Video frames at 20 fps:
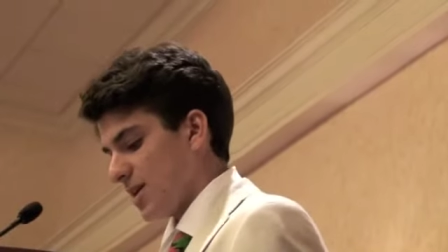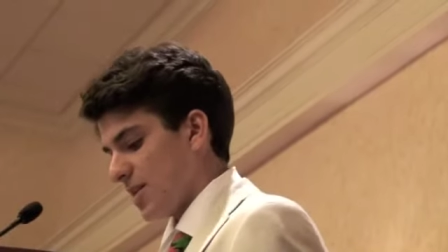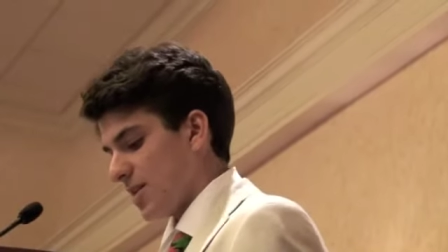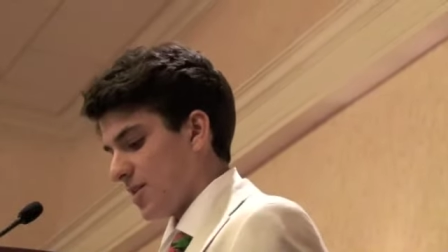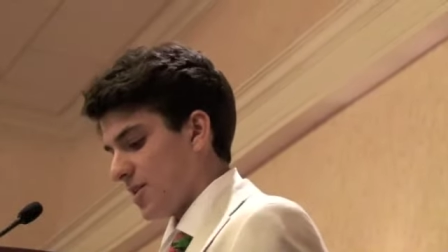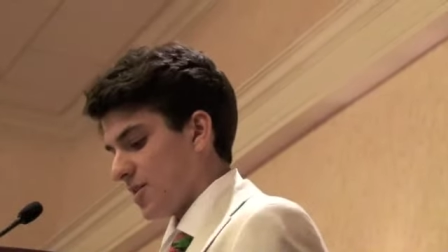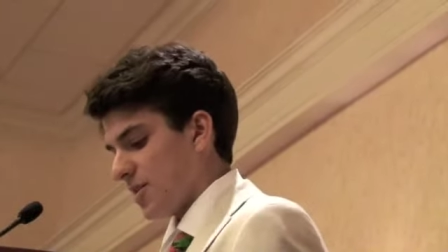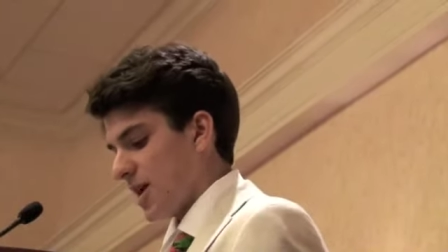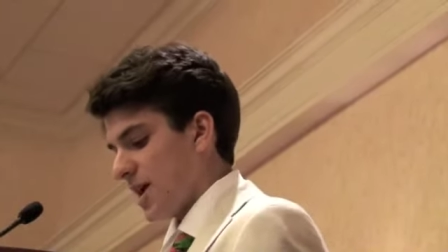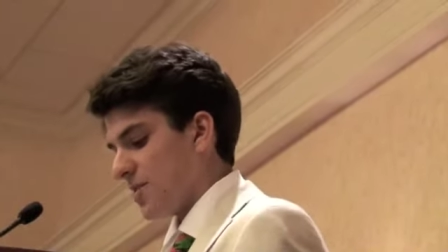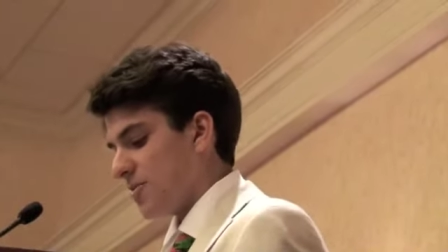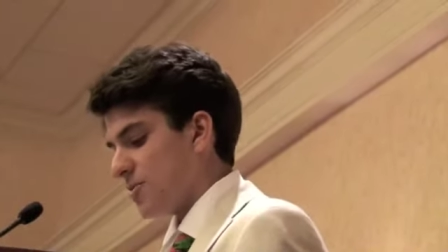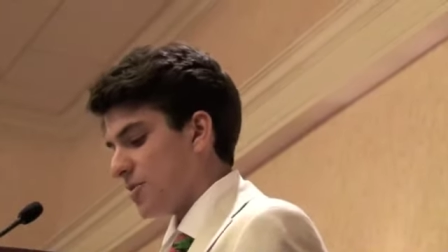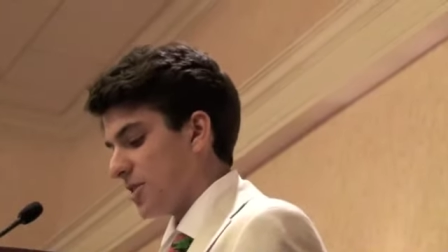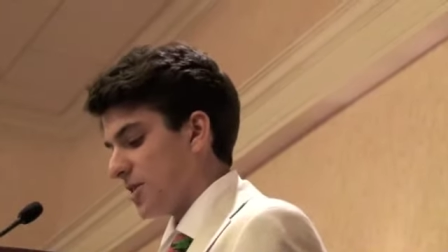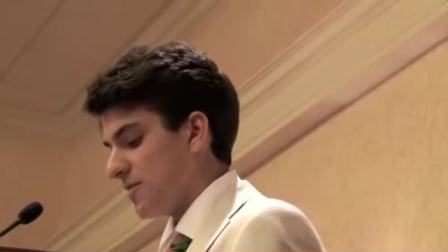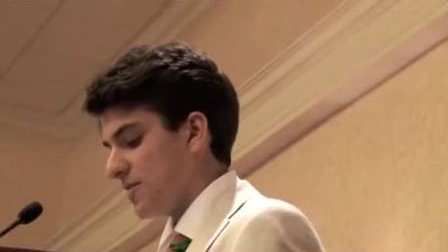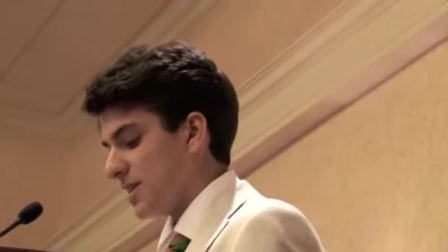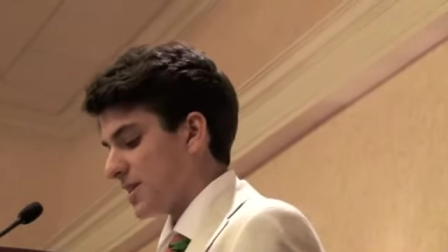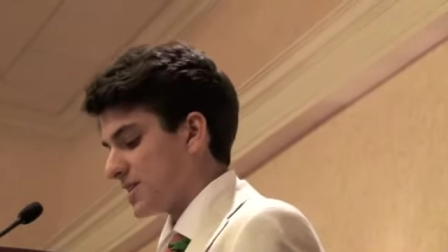There are
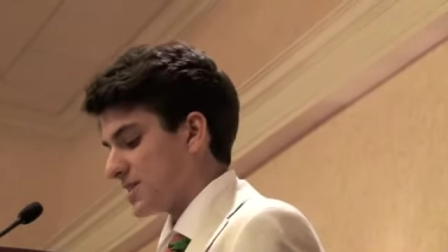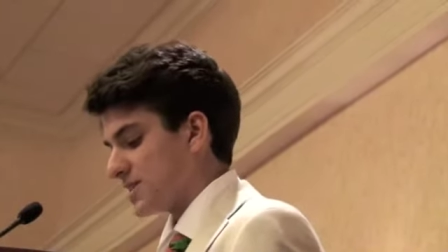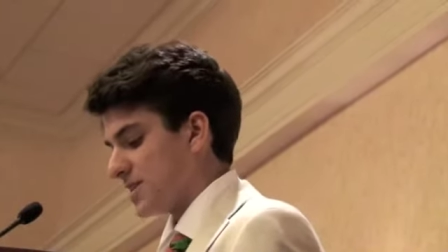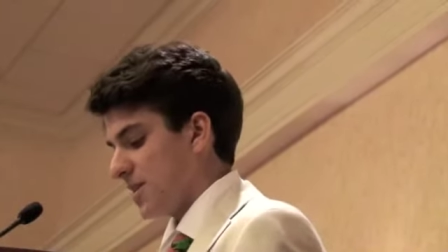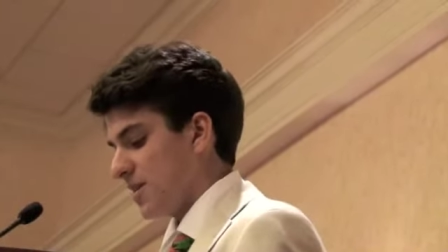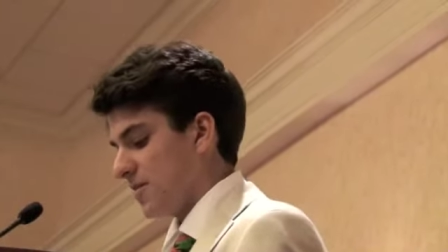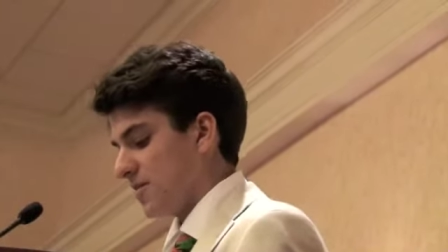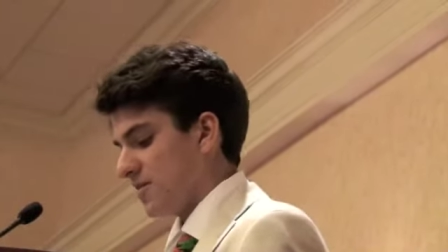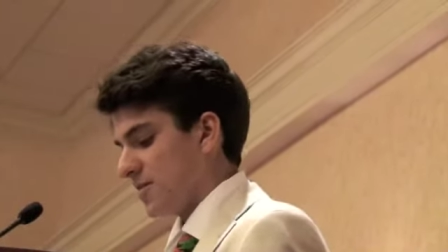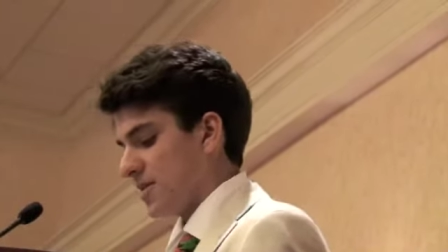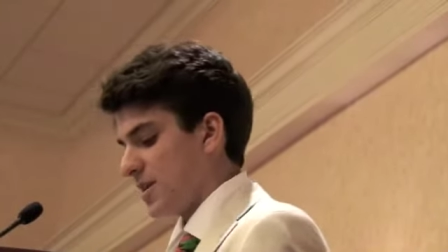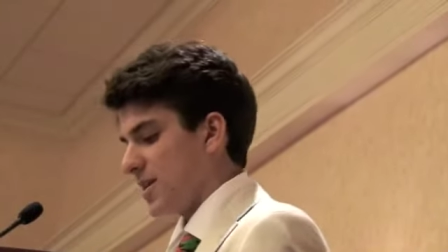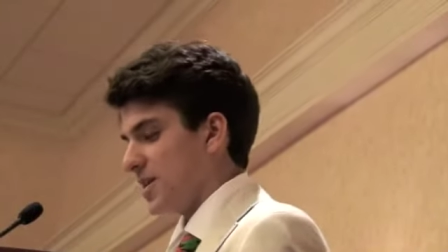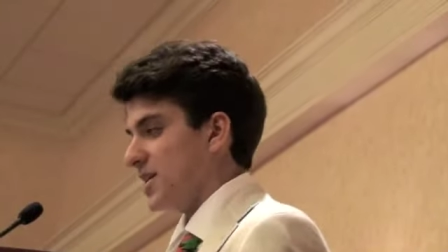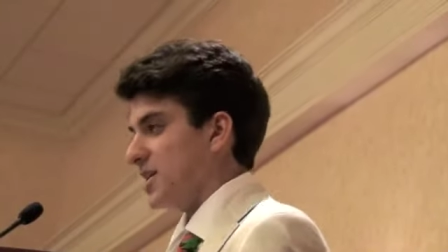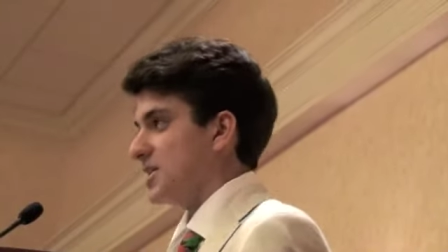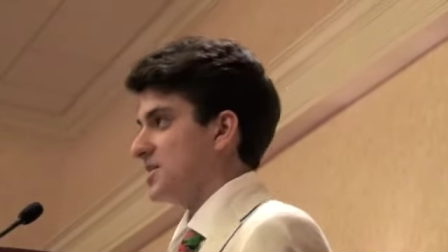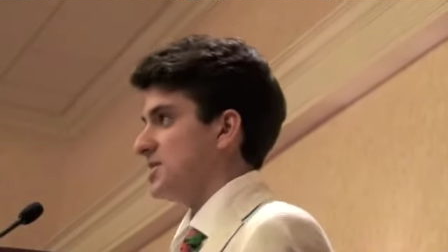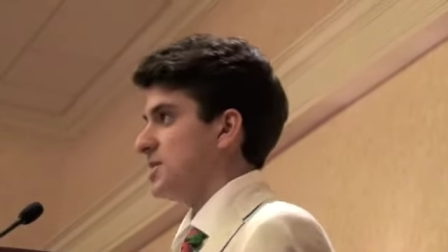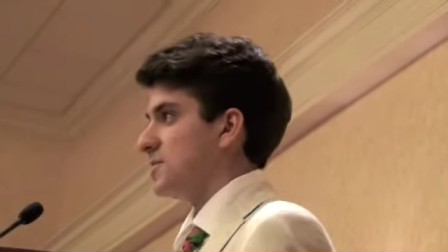hieroglyphics of
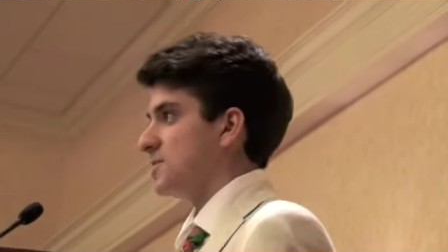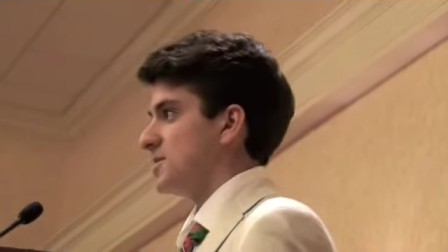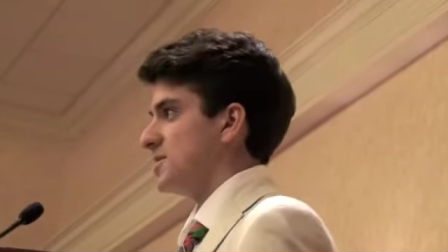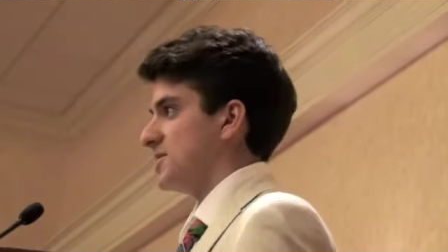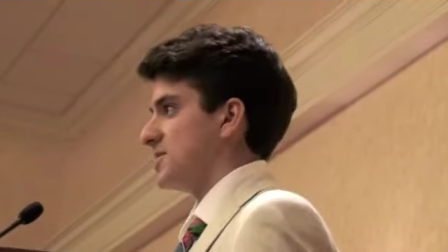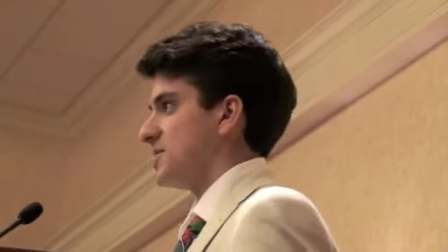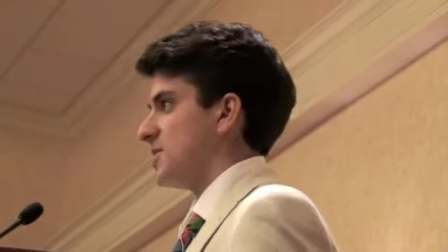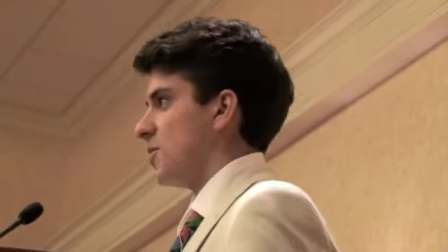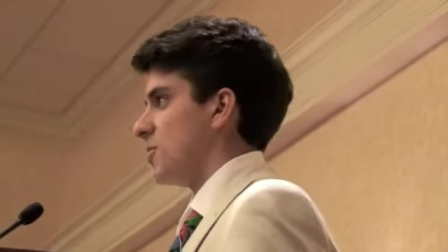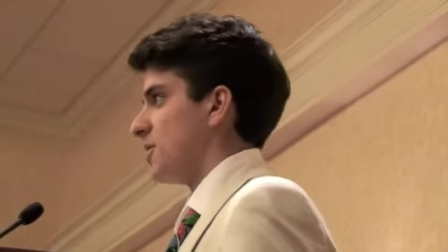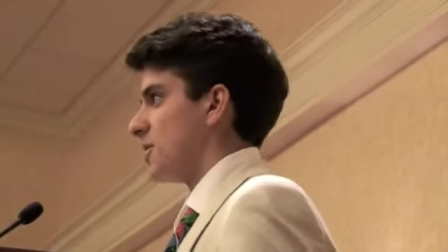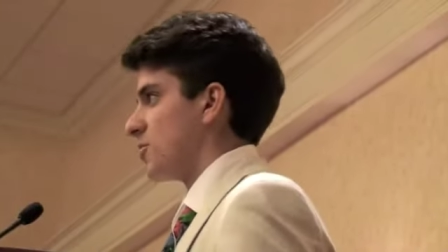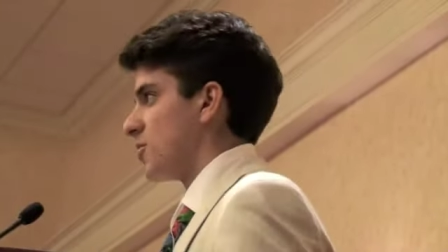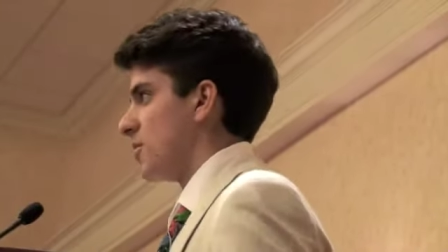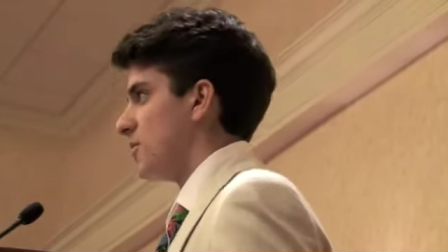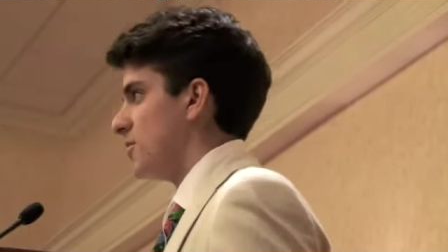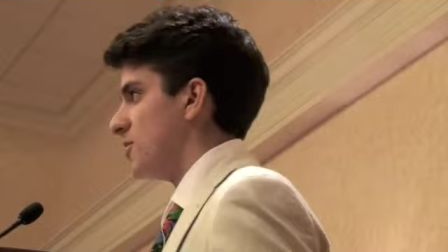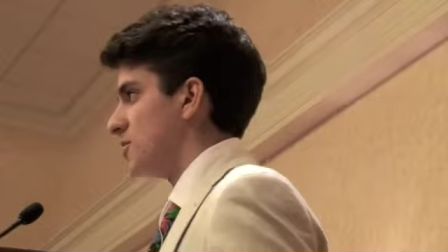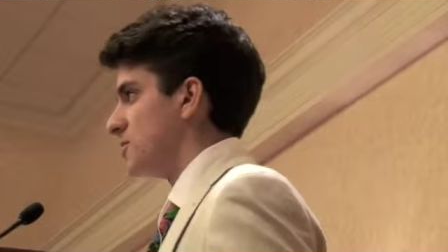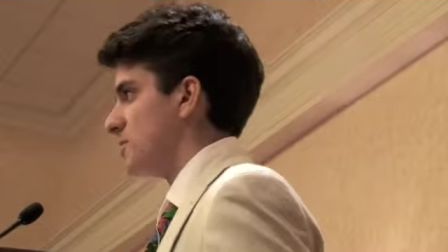the Egyptians showing
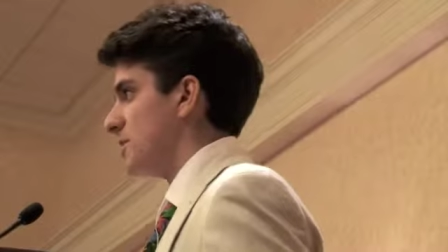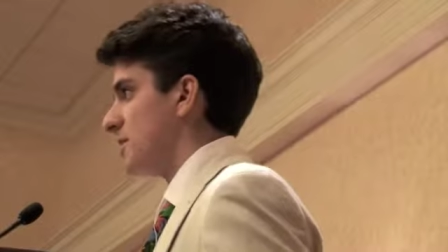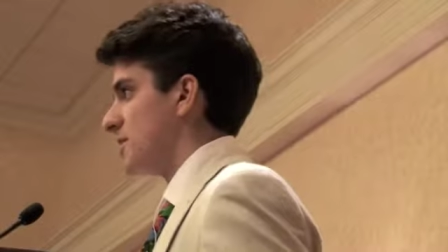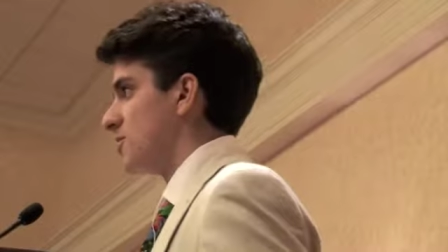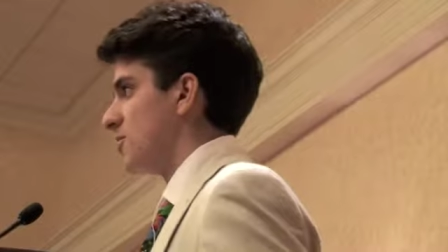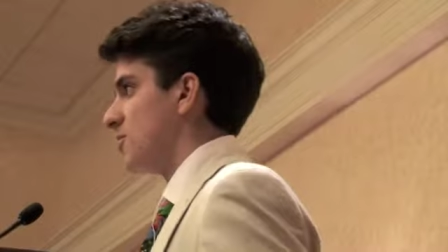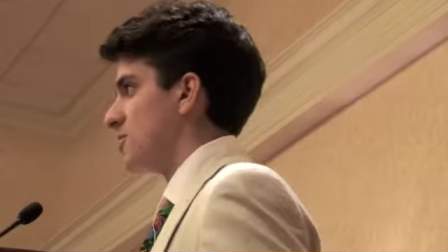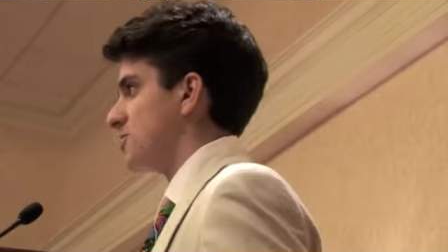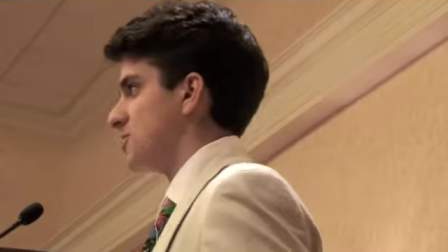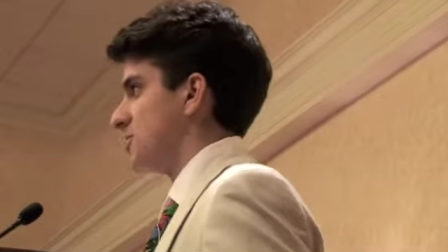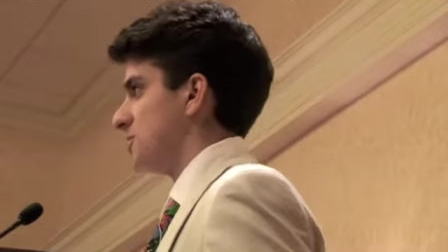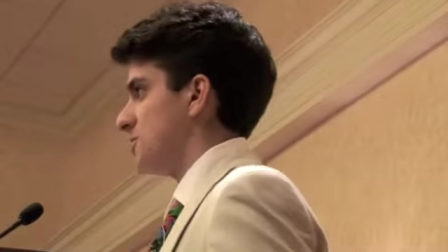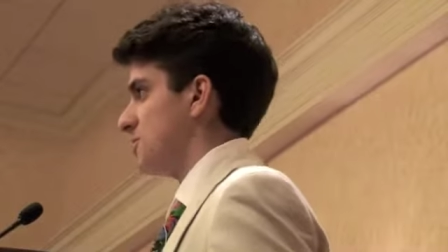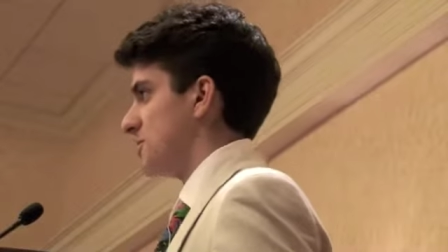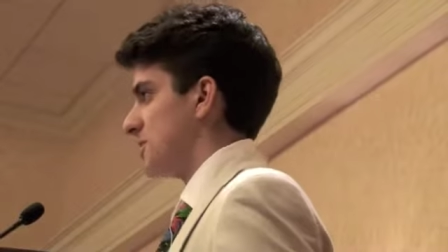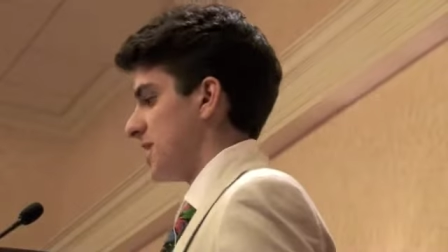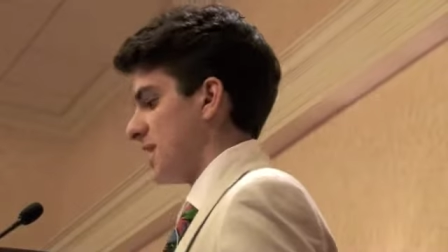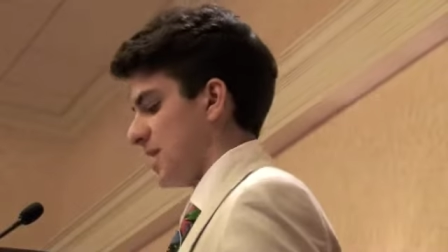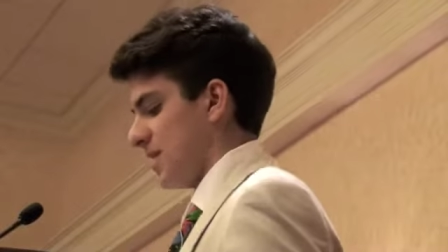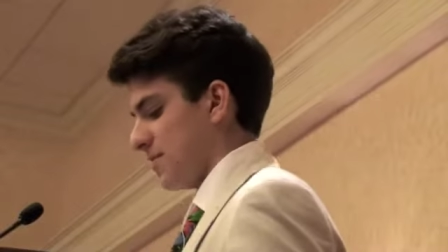criminals being tortured to
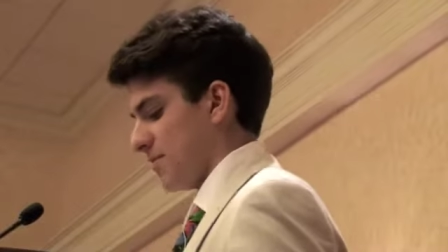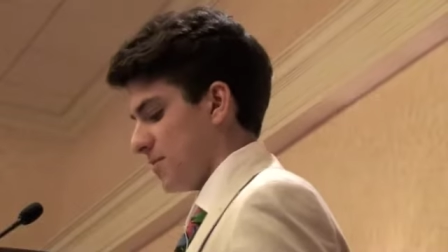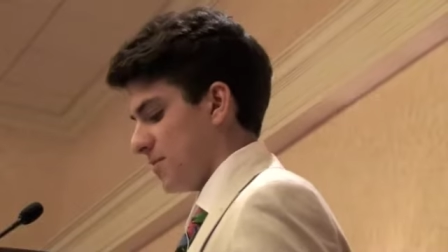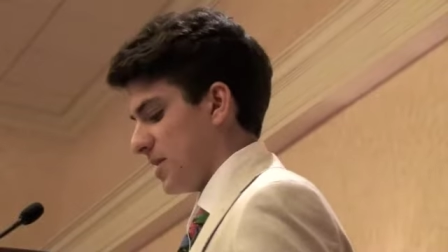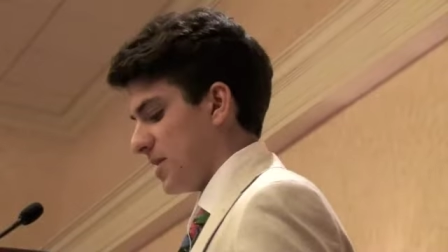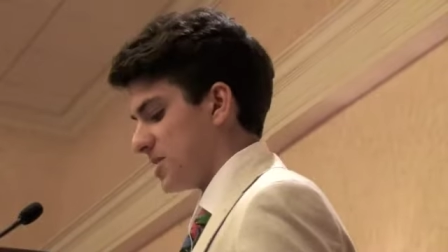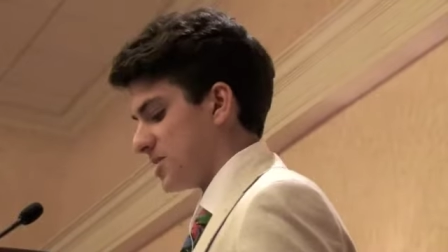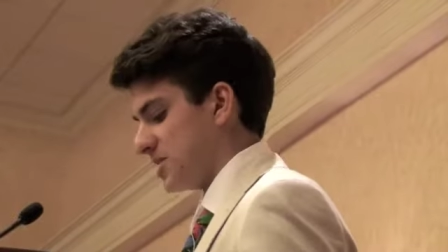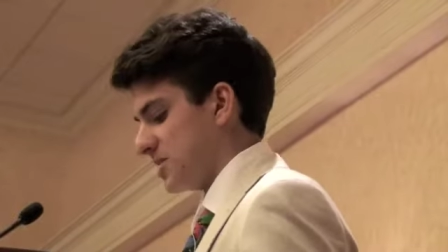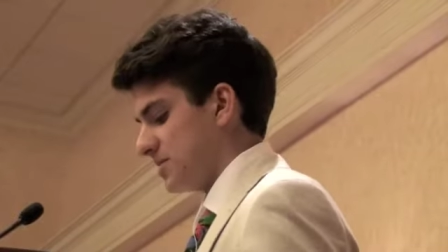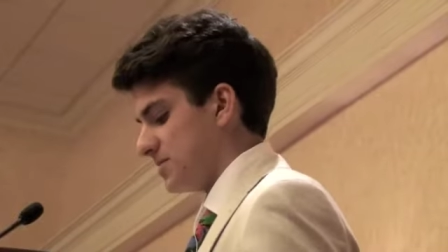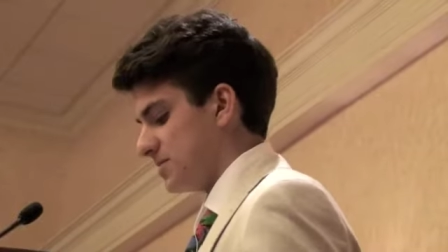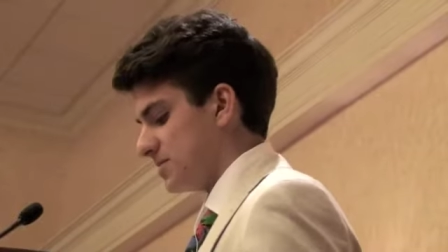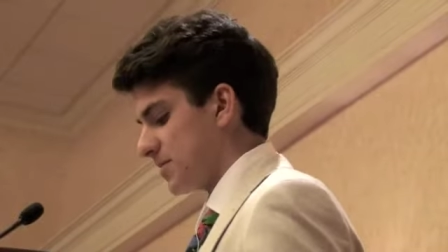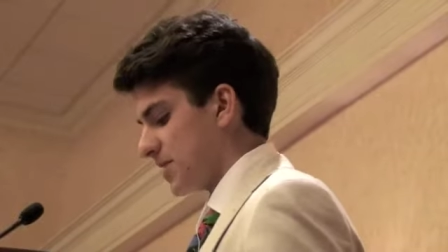obtain information.